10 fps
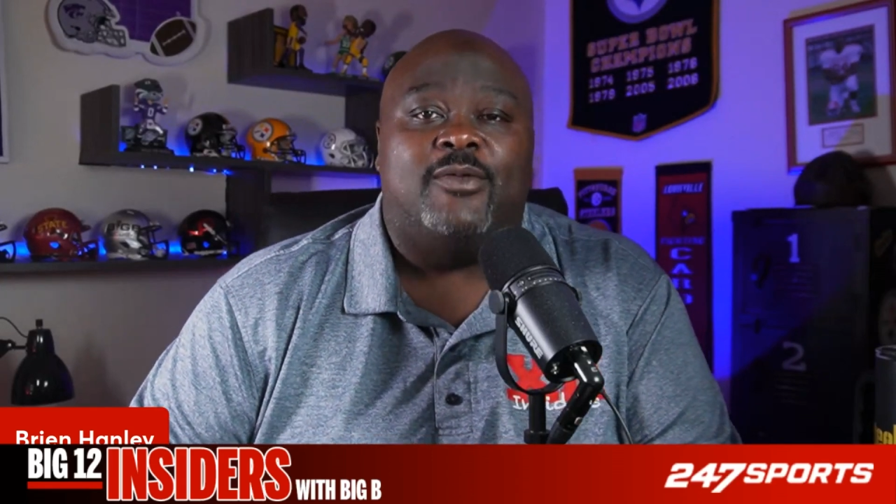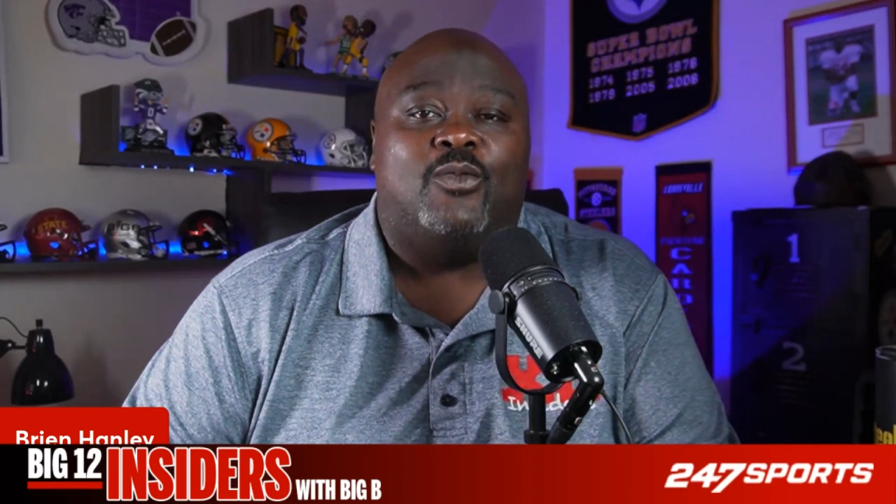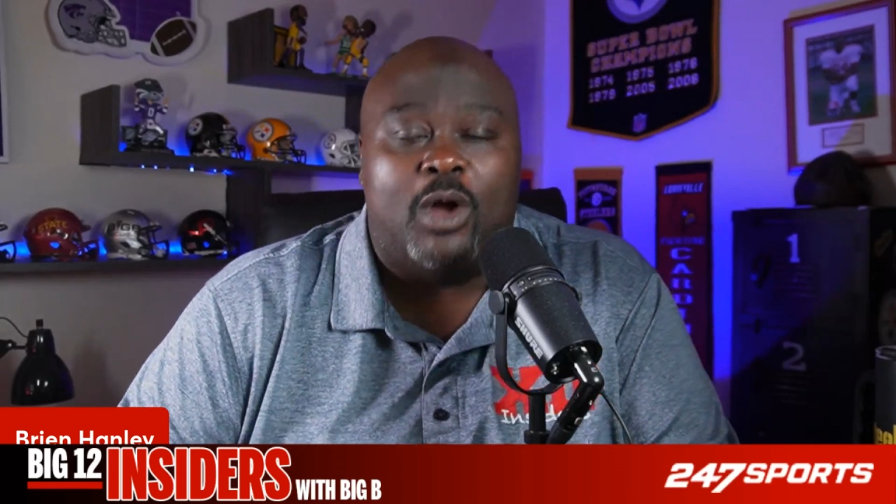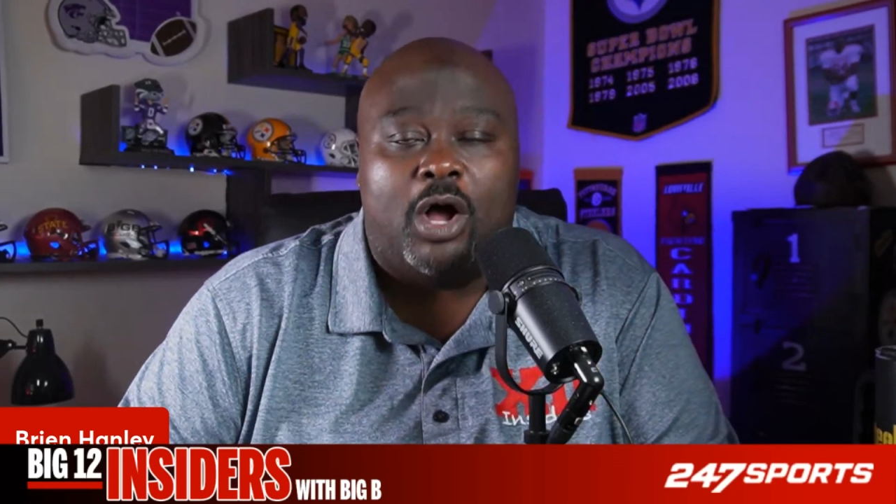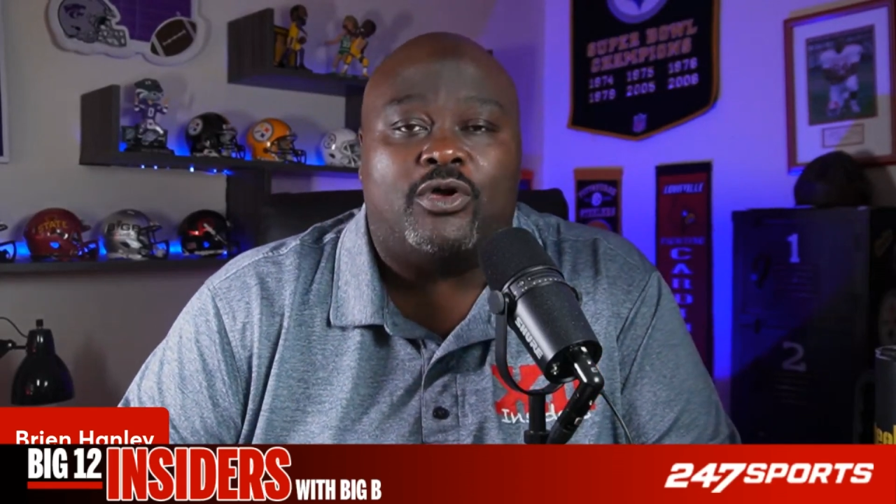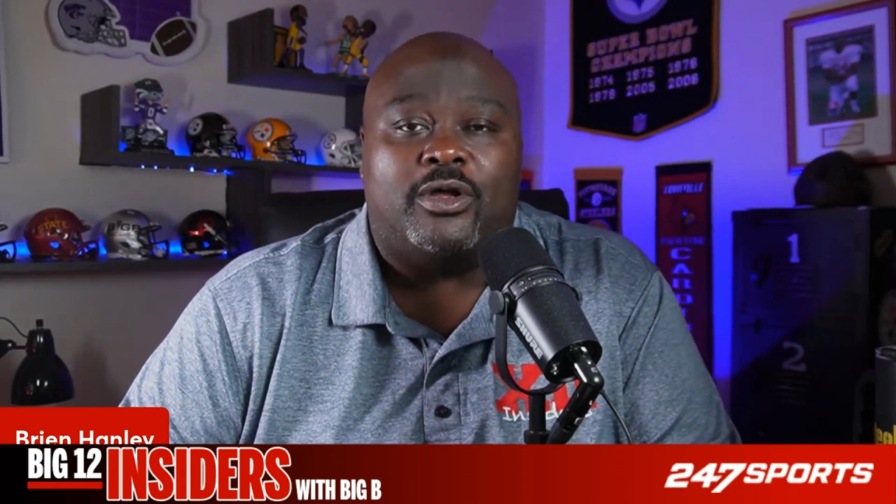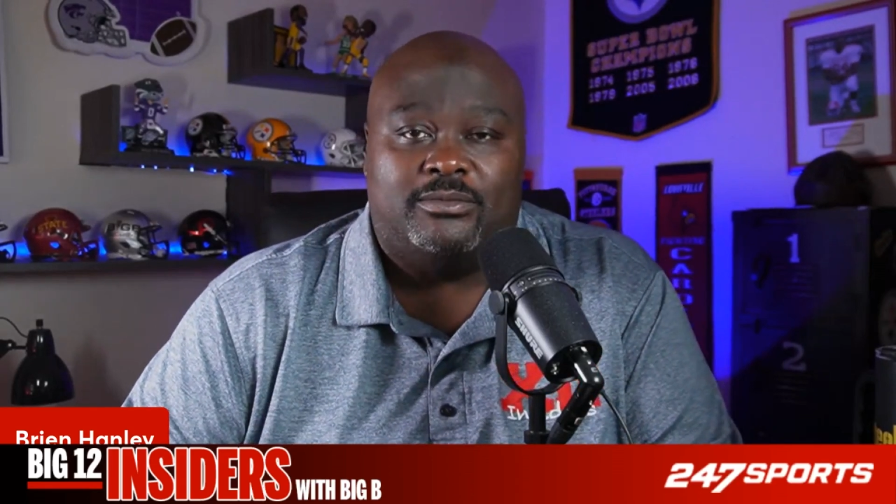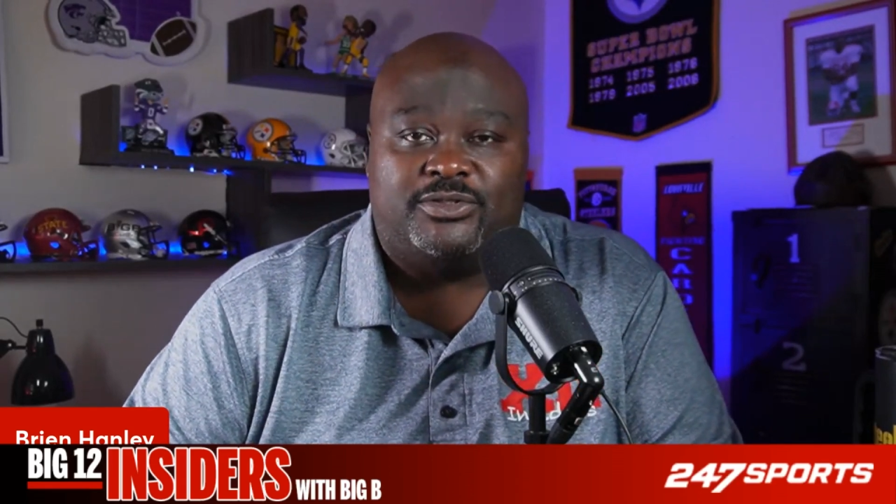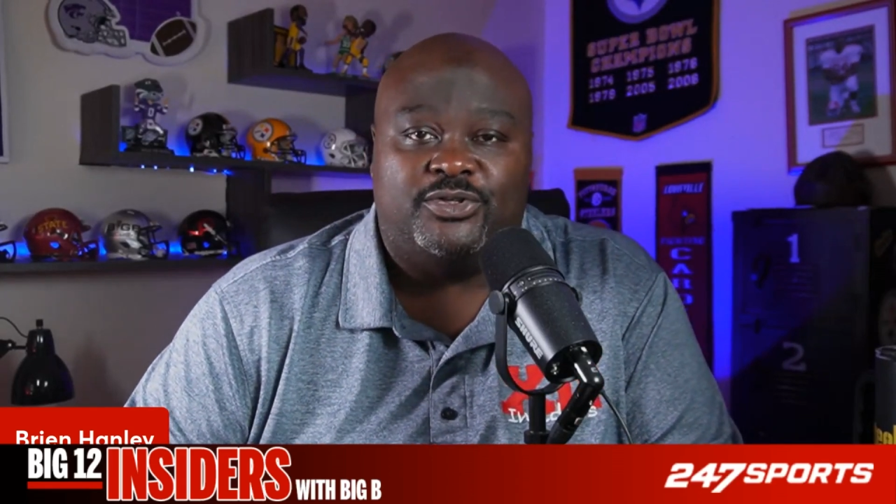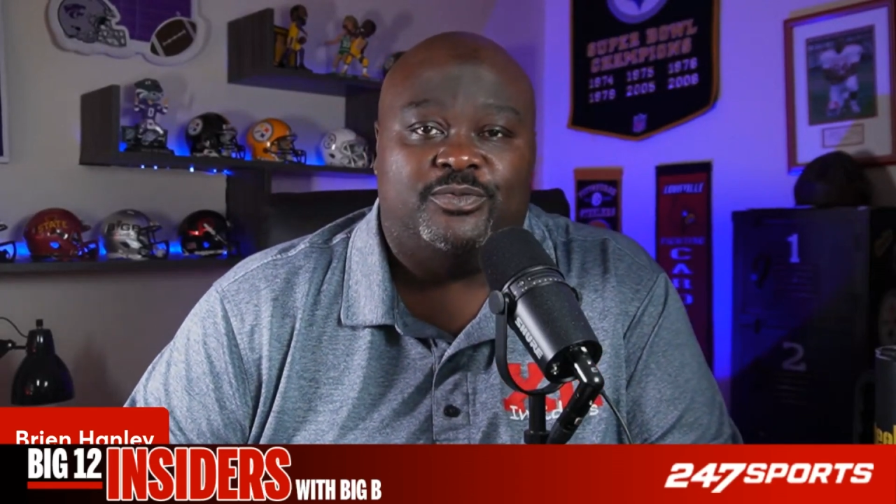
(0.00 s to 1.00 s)
and
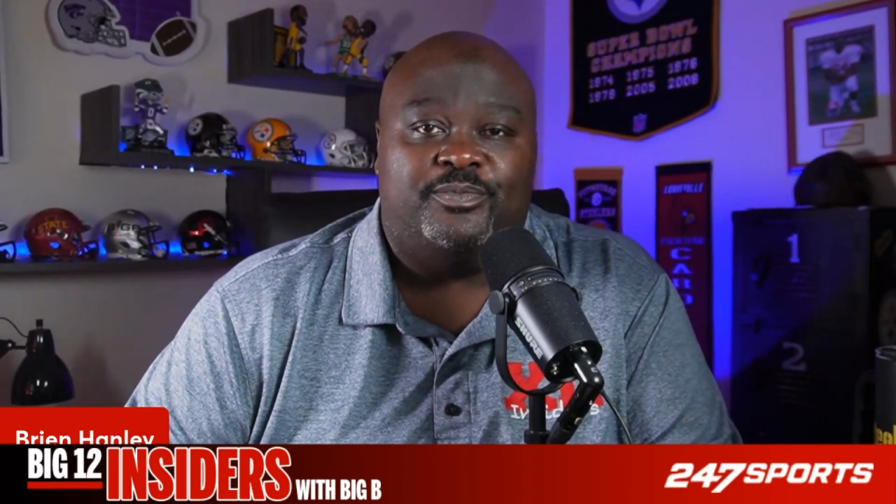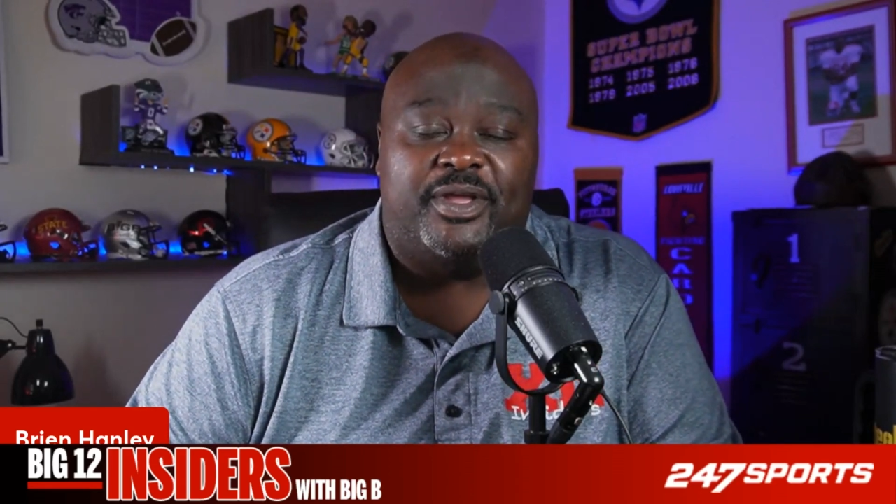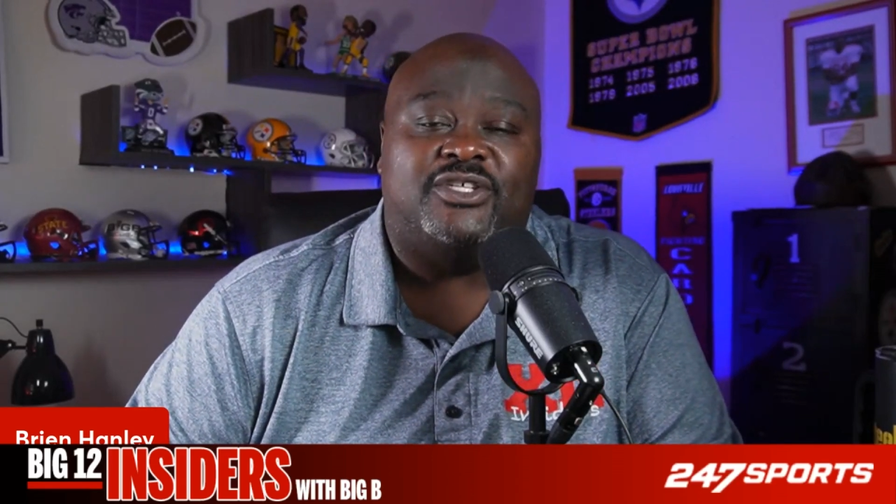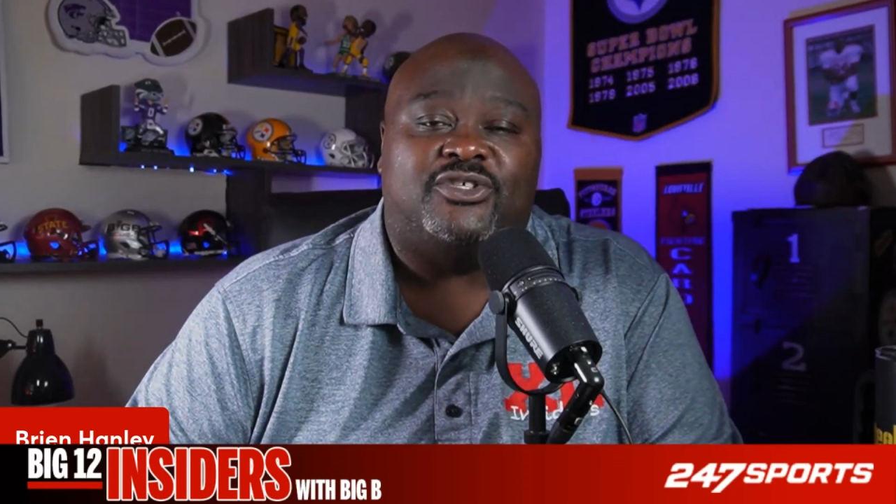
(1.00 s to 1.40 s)
welcome to Big